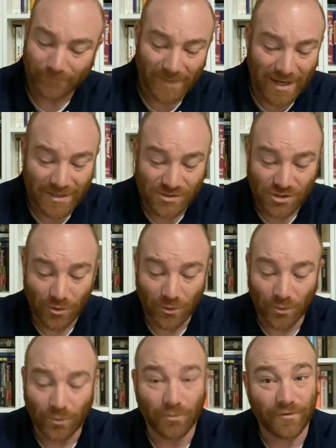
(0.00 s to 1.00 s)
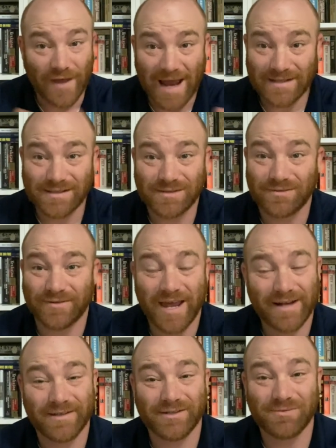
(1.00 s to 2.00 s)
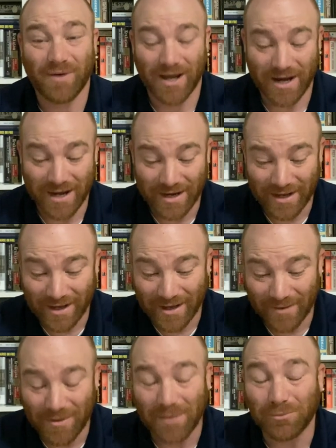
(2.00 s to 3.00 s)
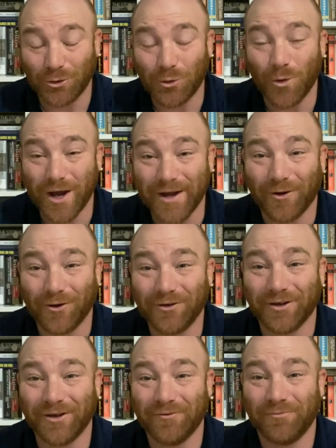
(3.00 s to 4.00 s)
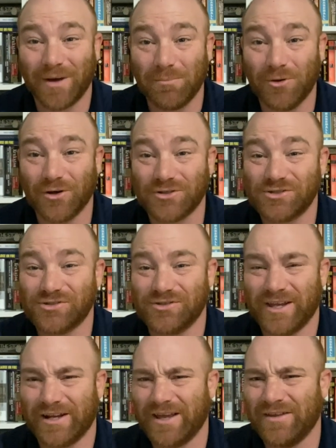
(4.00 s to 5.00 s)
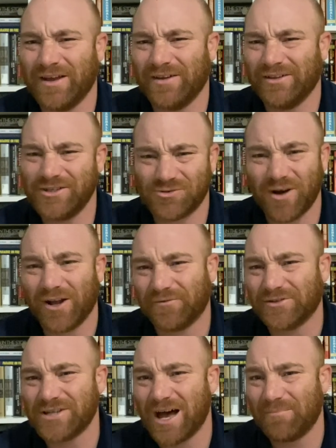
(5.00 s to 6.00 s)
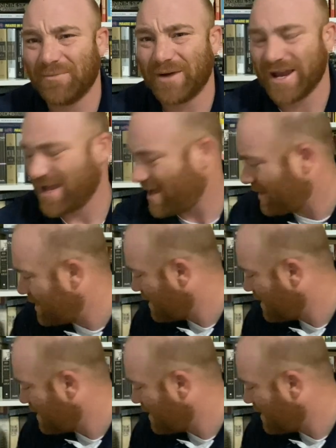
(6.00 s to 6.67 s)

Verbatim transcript: And so that's that is my uh, my blue whale of my books, that I, at least right off the top of my head.